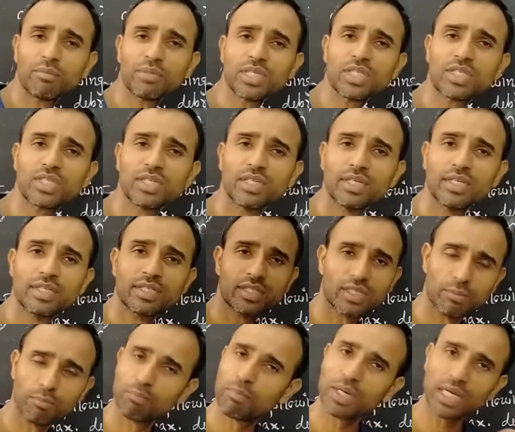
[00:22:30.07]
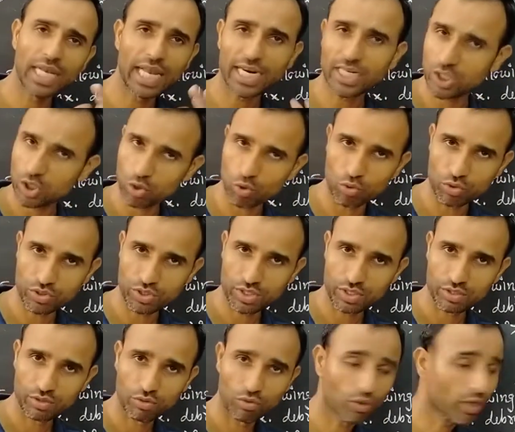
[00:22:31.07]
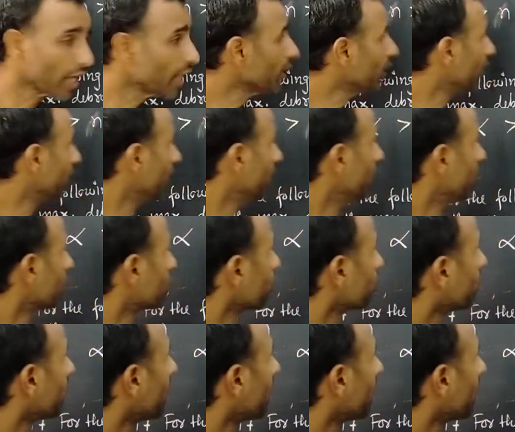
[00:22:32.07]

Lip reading: means simple electrons. Okay. So